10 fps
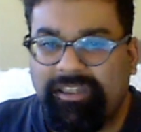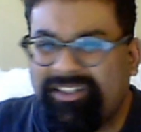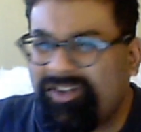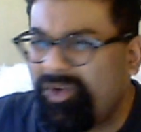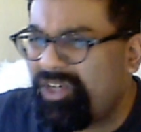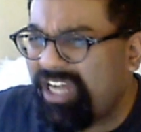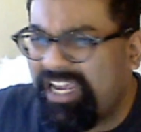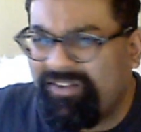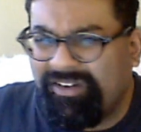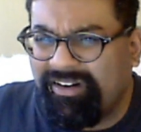
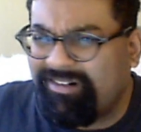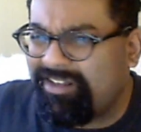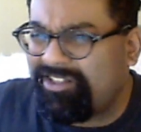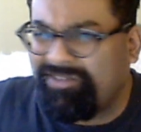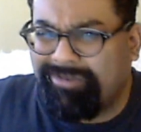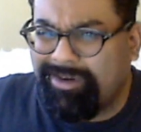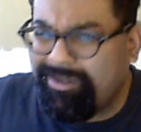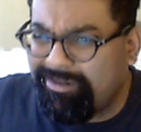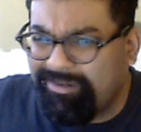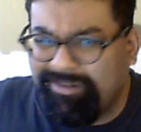screwdriver, a
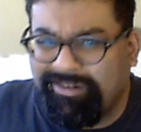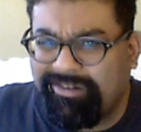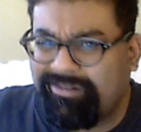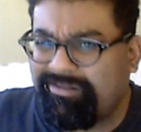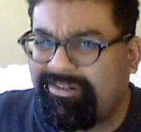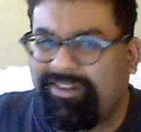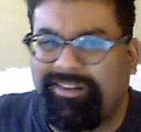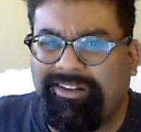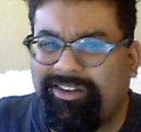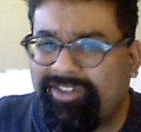drill,
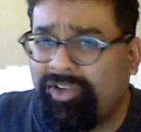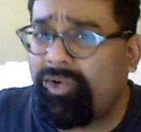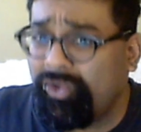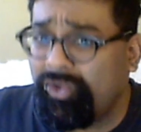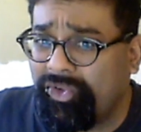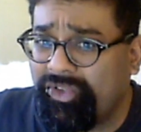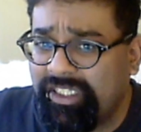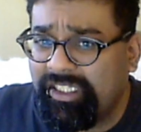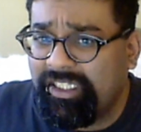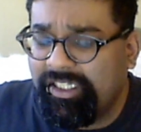tools,